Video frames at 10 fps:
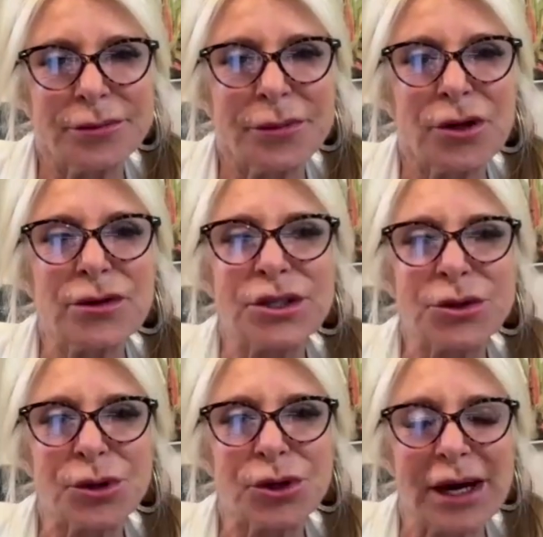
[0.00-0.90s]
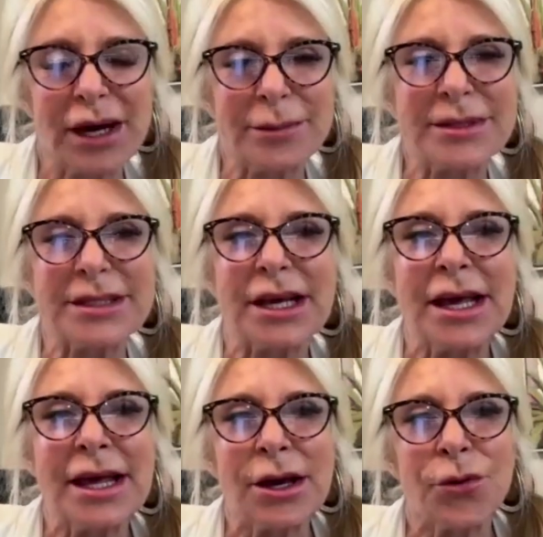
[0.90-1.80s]
Most of the programs,
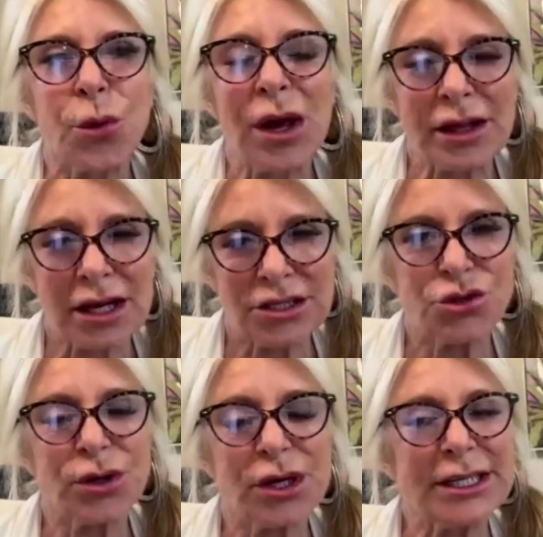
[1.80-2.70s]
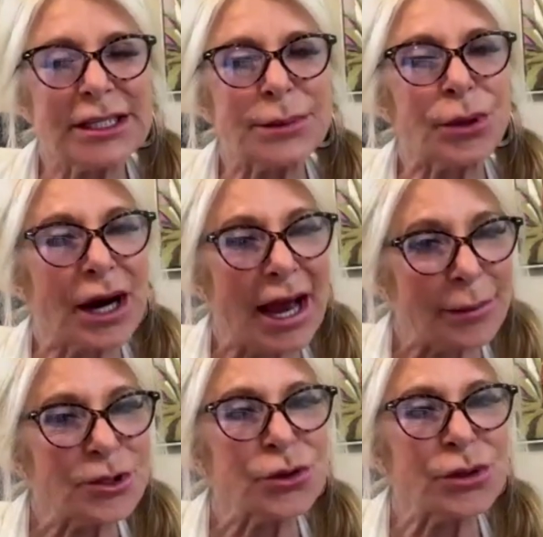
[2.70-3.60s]
weight loss drugs,
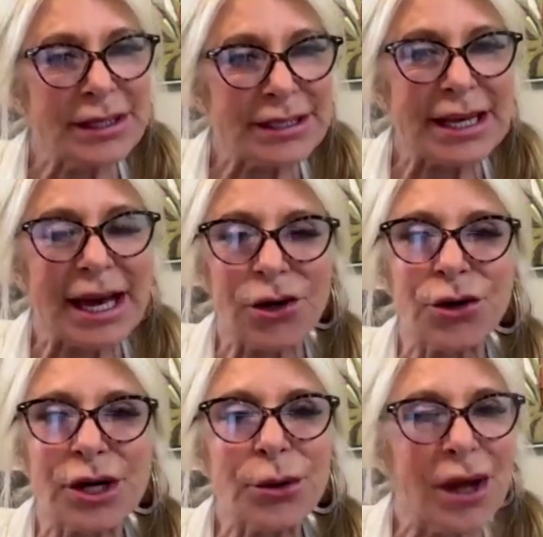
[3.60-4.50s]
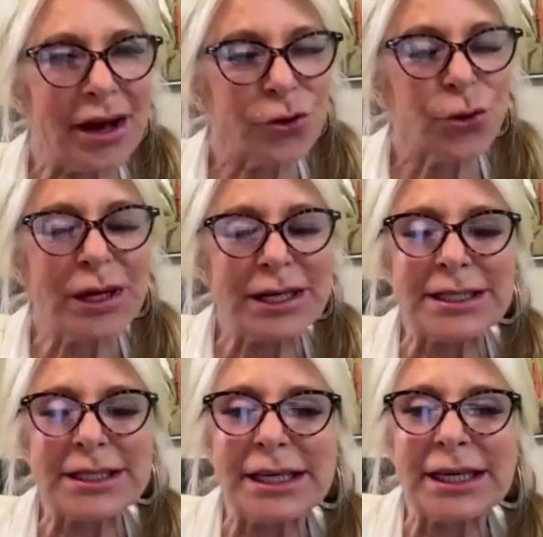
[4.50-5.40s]
perhaps are in this category, we'll have to wait and
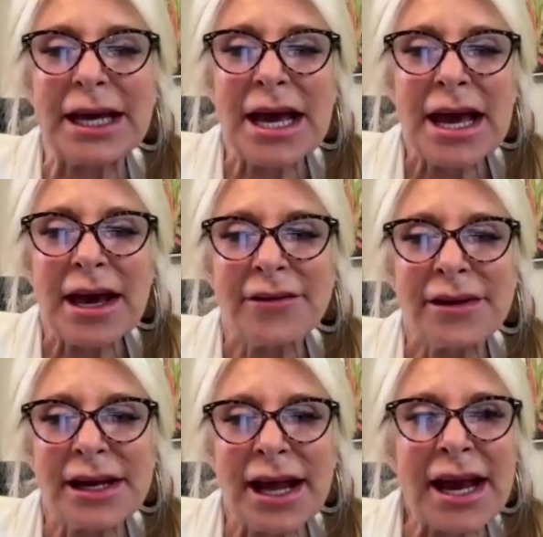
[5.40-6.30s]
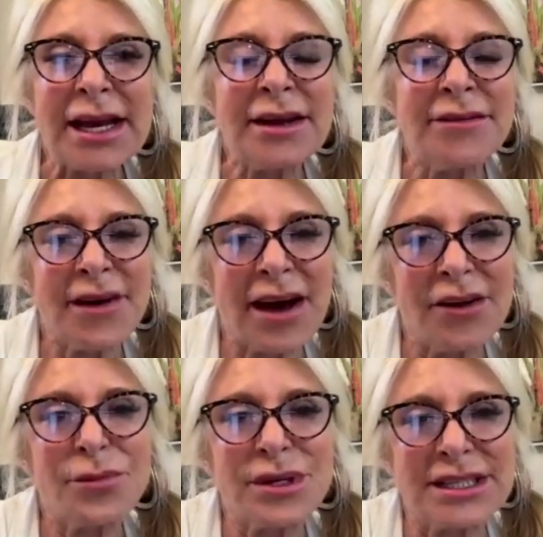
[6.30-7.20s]
see, have a
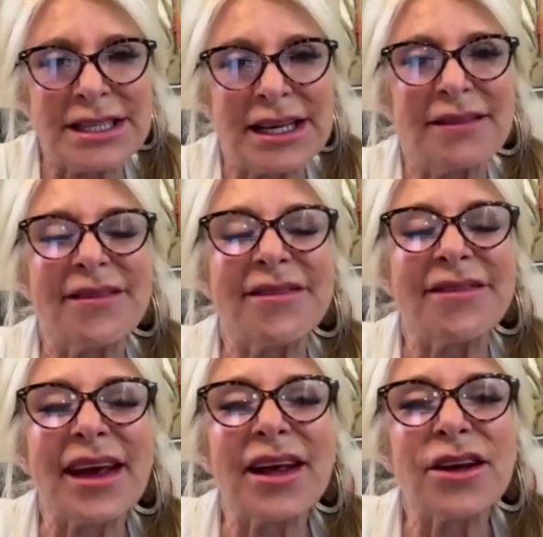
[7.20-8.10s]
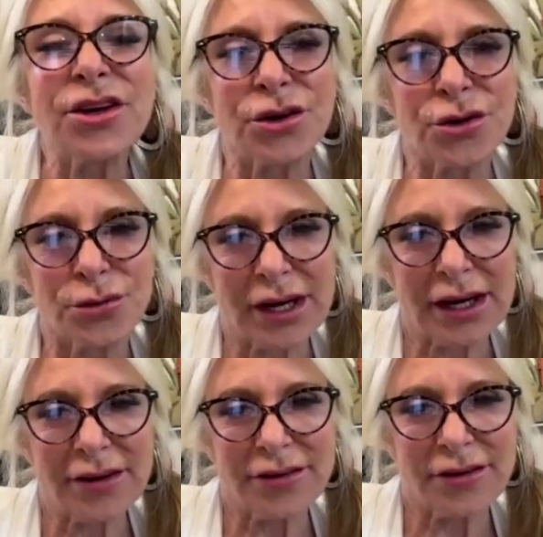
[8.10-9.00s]
95% failure
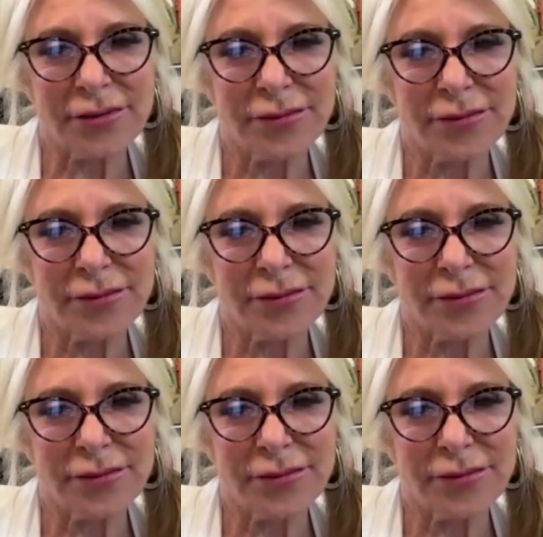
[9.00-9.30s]
rate.